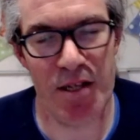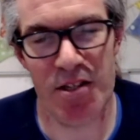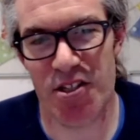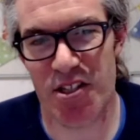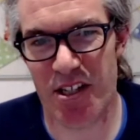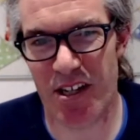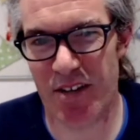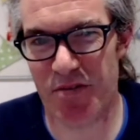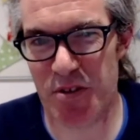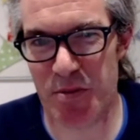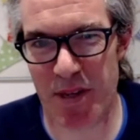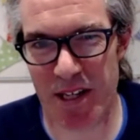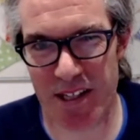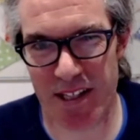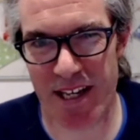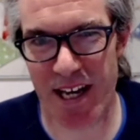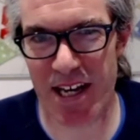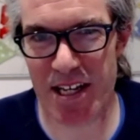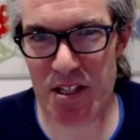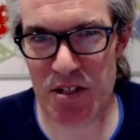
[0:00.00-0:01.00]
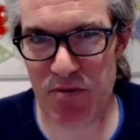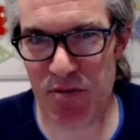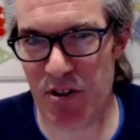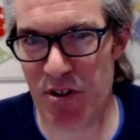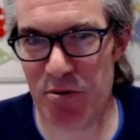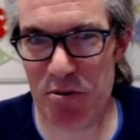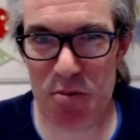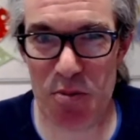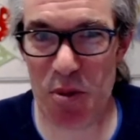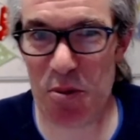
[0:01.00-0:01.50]
Still have to make the case
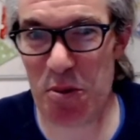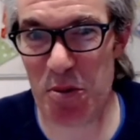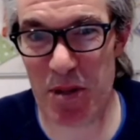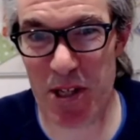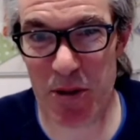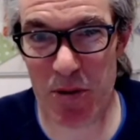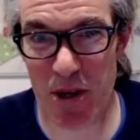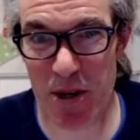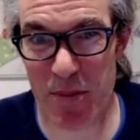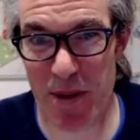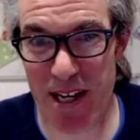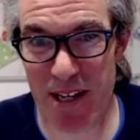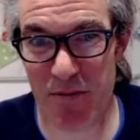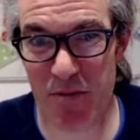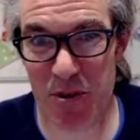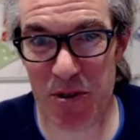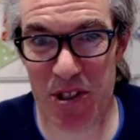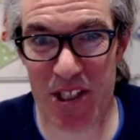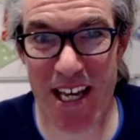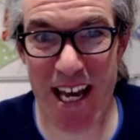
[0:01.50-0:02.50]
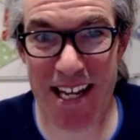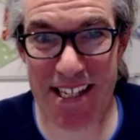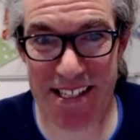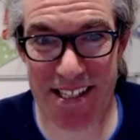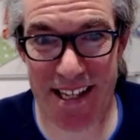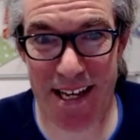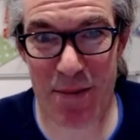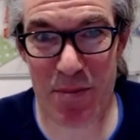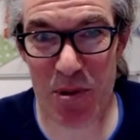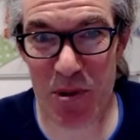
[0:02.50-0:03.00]
for it was probably quite painful to get
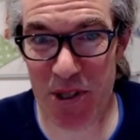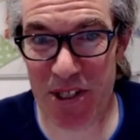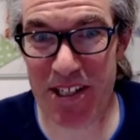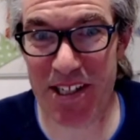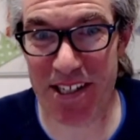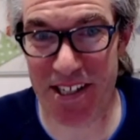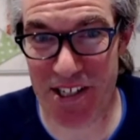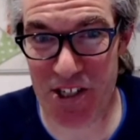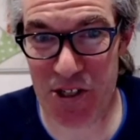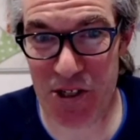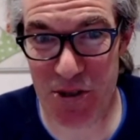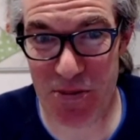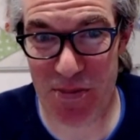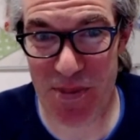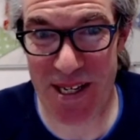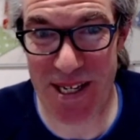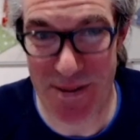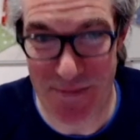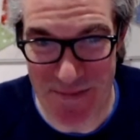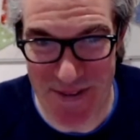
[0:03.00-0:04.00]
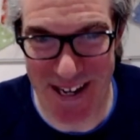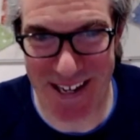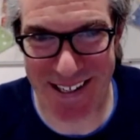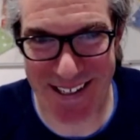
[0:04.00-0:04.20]
to that point, and it shouldn't be.